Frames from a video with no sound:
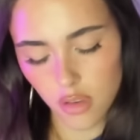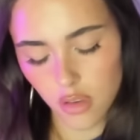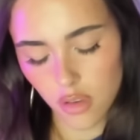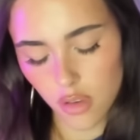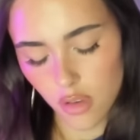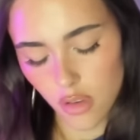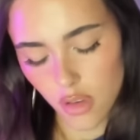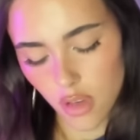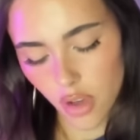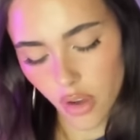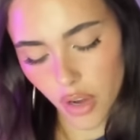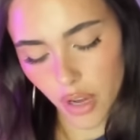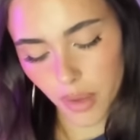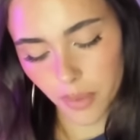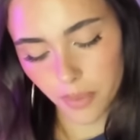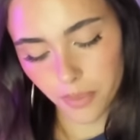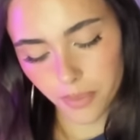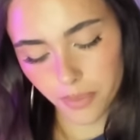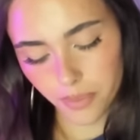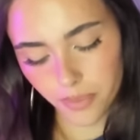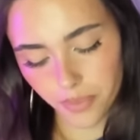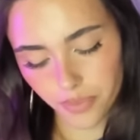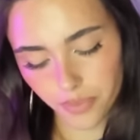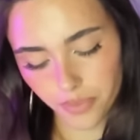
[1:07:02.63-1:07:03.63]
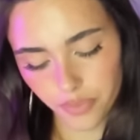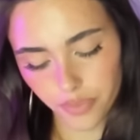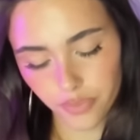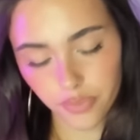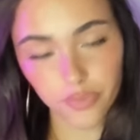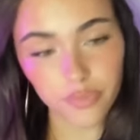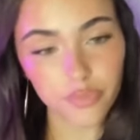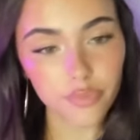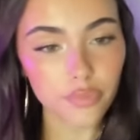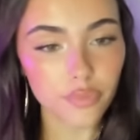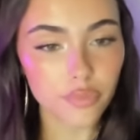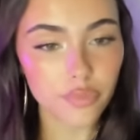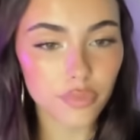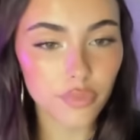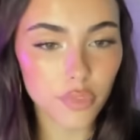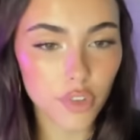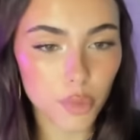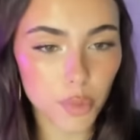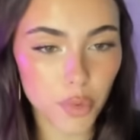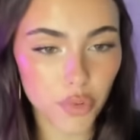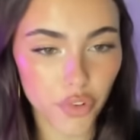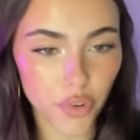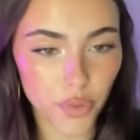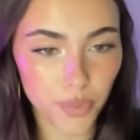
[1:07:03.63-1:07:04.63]
Okay. No
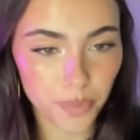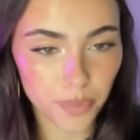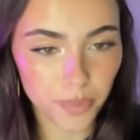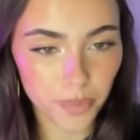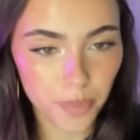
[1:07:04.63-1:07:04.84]
more fun.